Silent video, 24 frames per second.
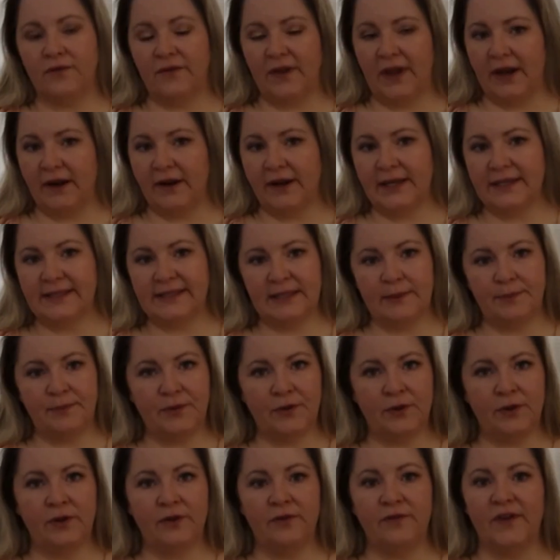Very
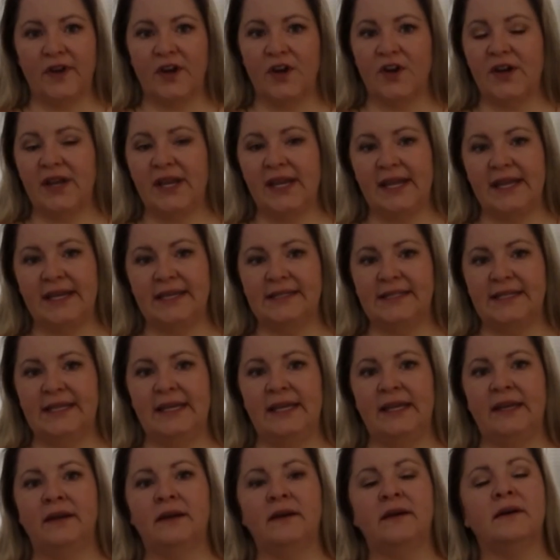simple, very
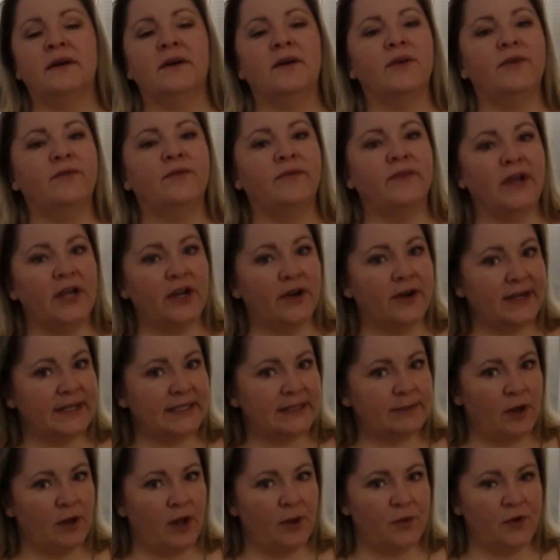easy, very
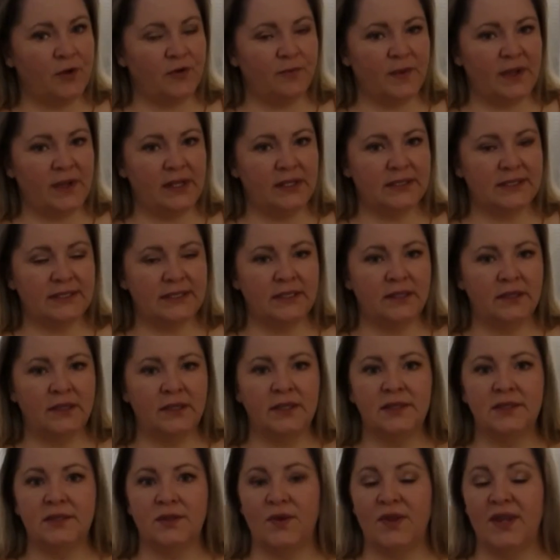small movements.
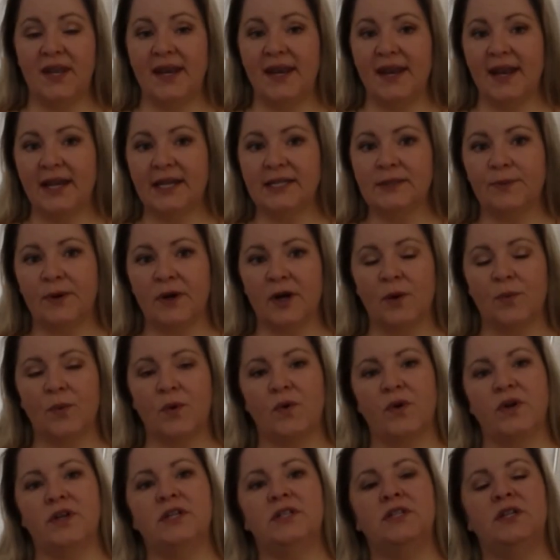So the next part we're
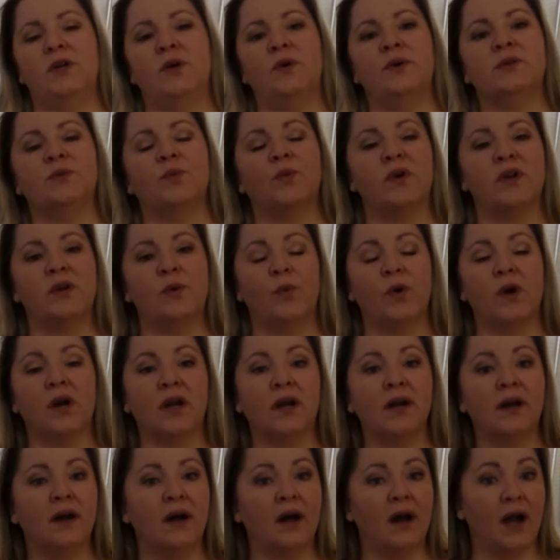going to do is we're going to
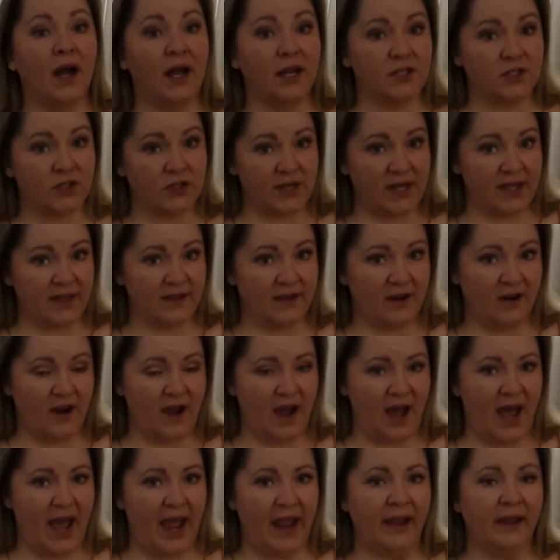work underneath our
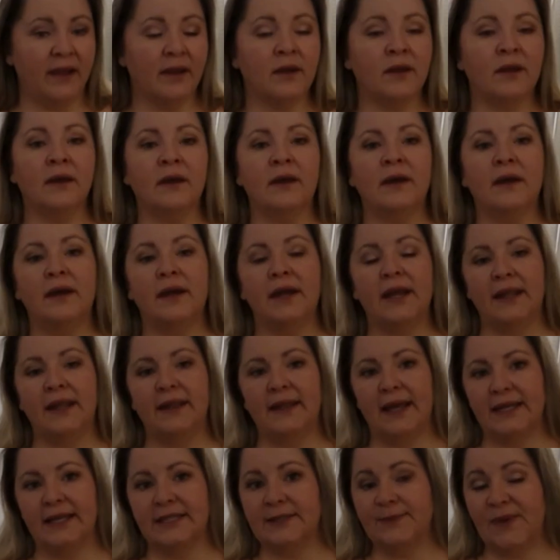eye.
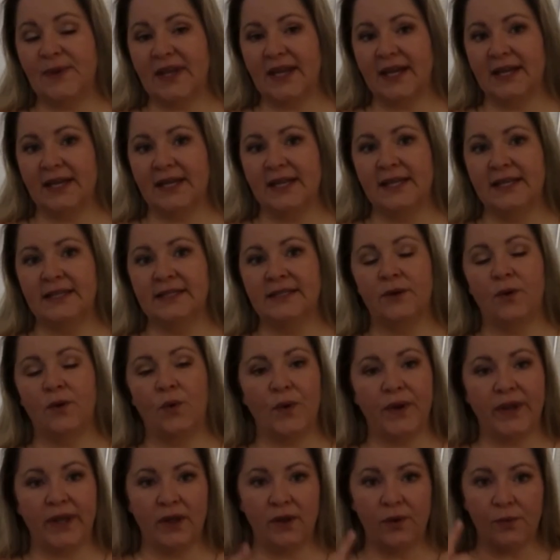And that's because
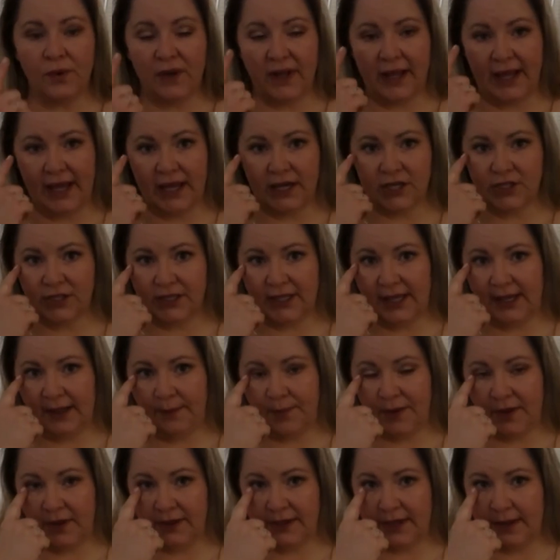oil will actually
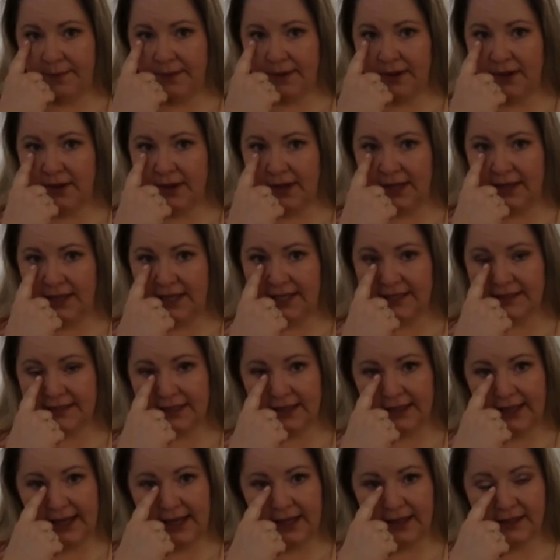build up in these
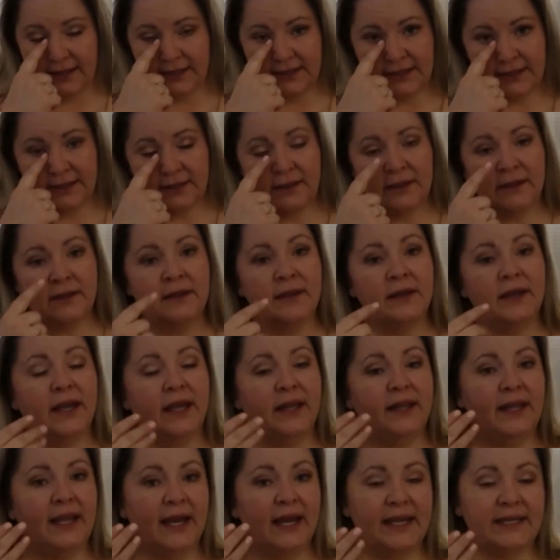glands.
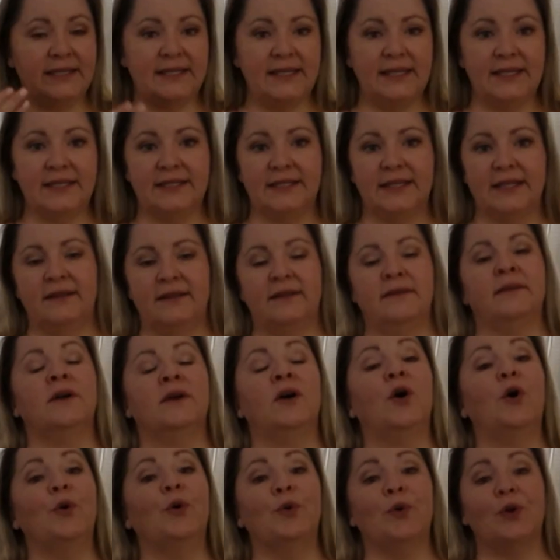And the idea is that
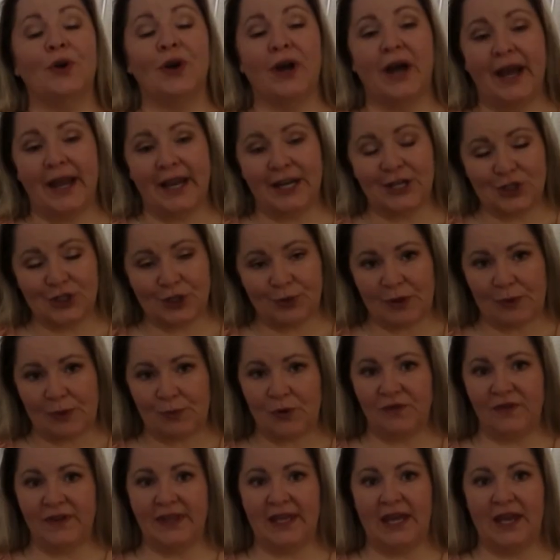your eyes should be
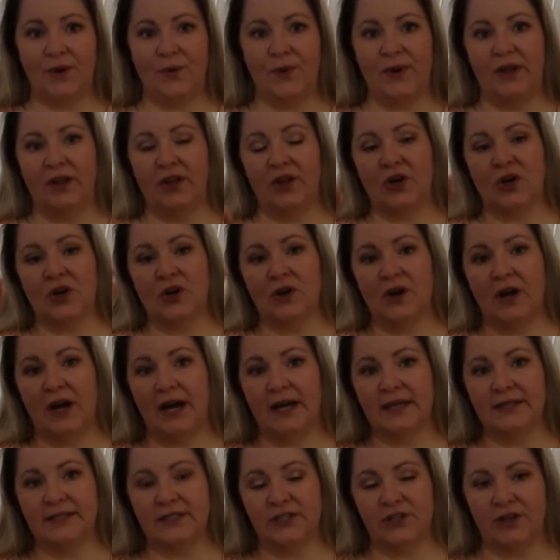moving that oil
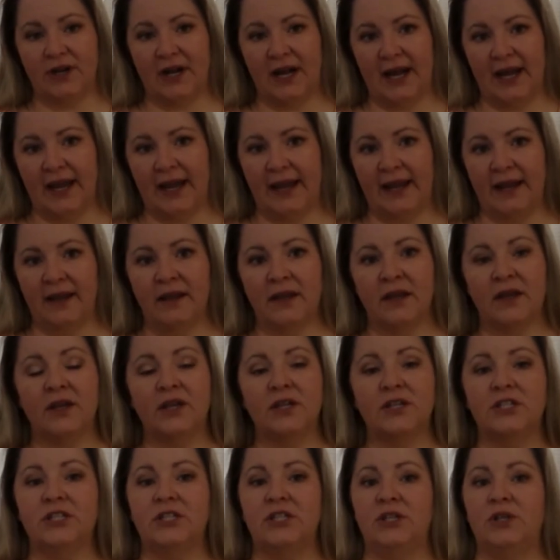across your eye
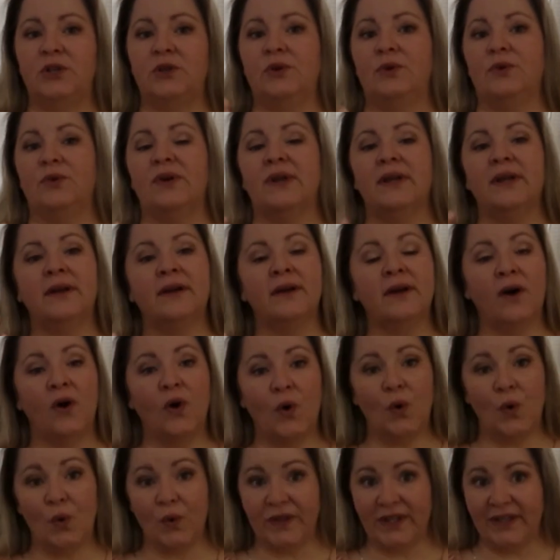to
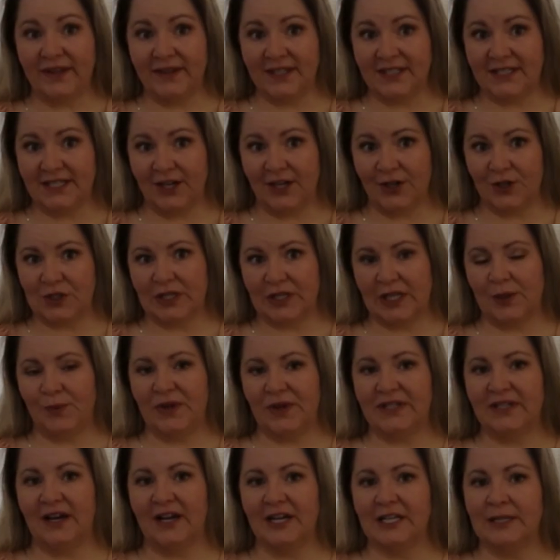hold in the tears like
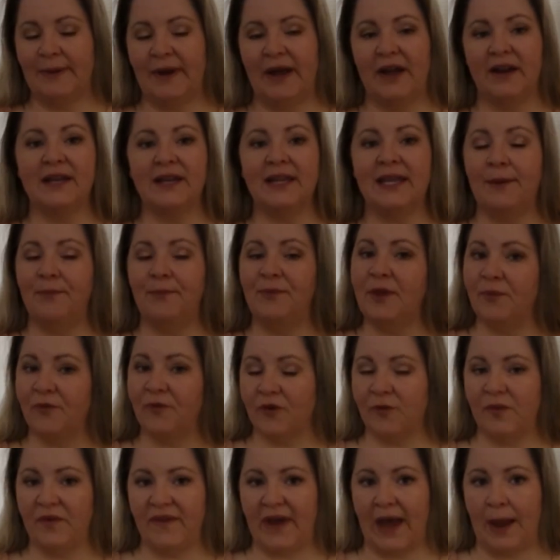we talked about, to keep them
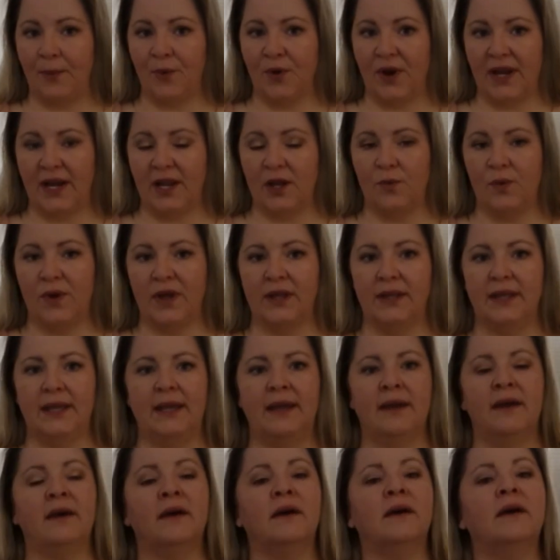from evaporating
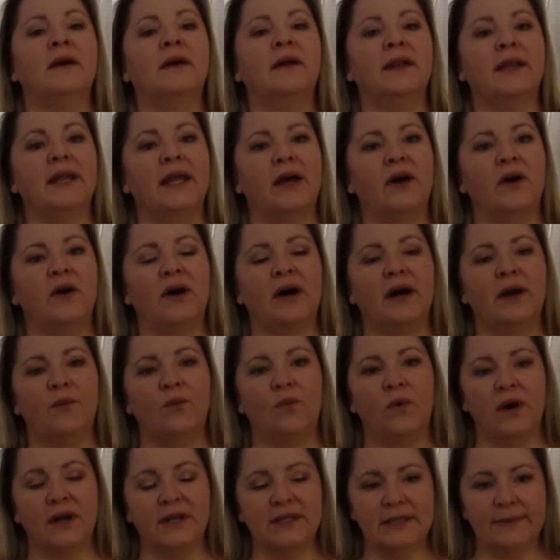quickly. Now, I
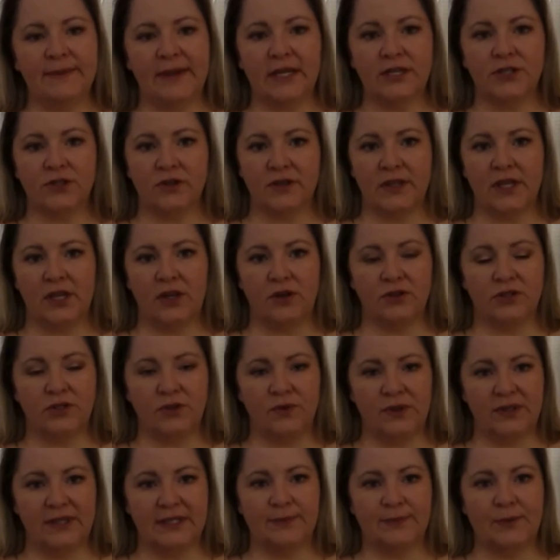want to make sure that you're
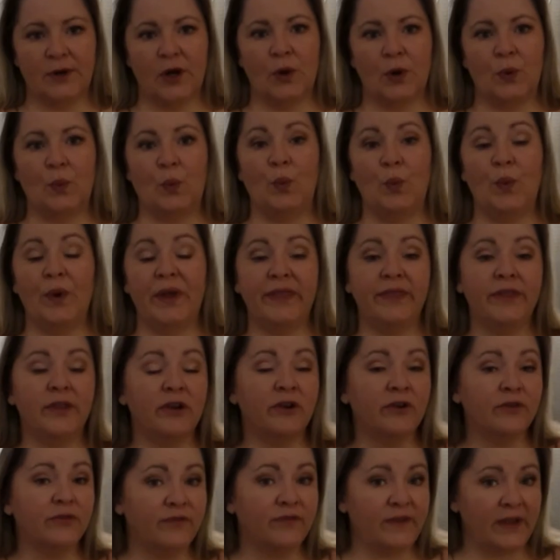doing this part with
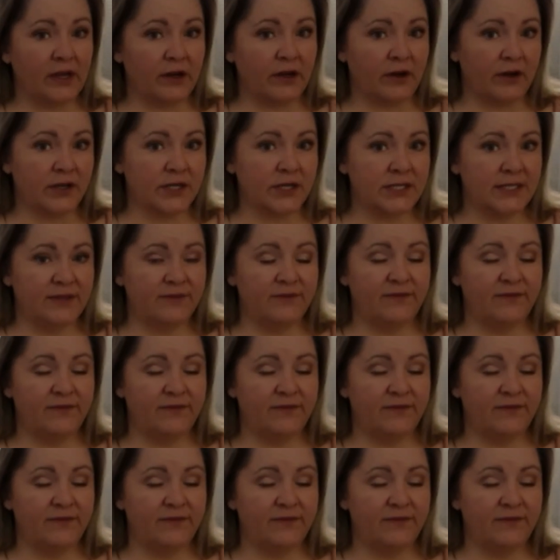your fingers.